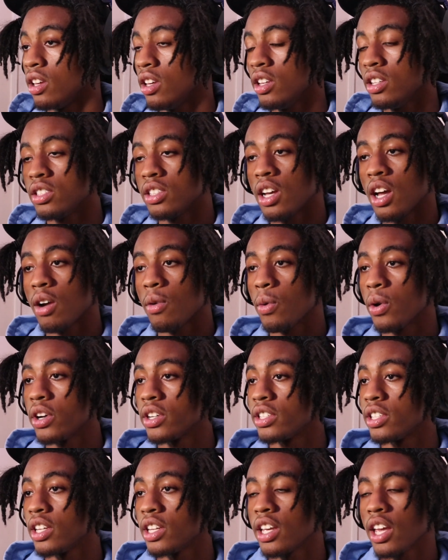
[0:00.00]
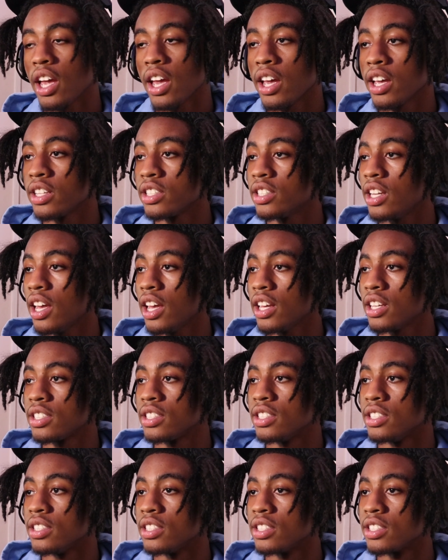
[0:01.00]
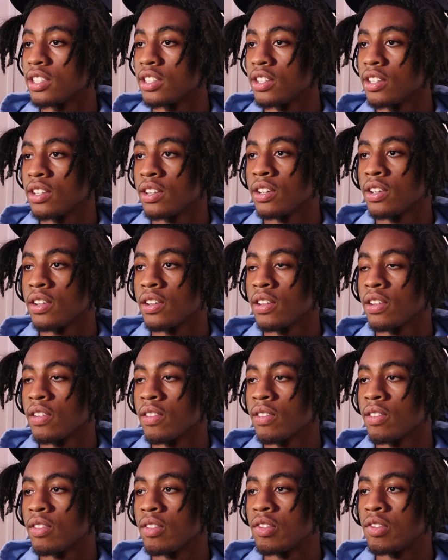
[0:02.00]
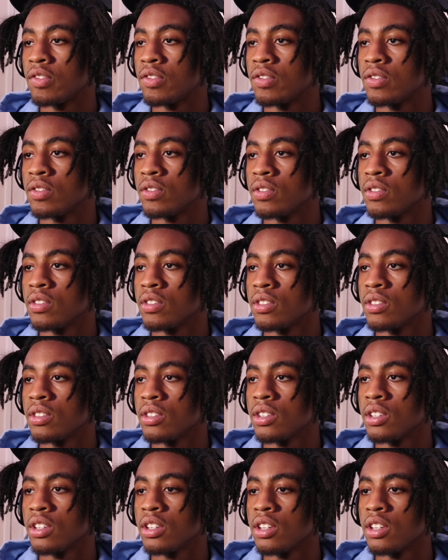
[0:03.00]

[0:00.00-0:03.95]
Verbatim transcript: This how past this. I'm gonna trickle for the three and drive in.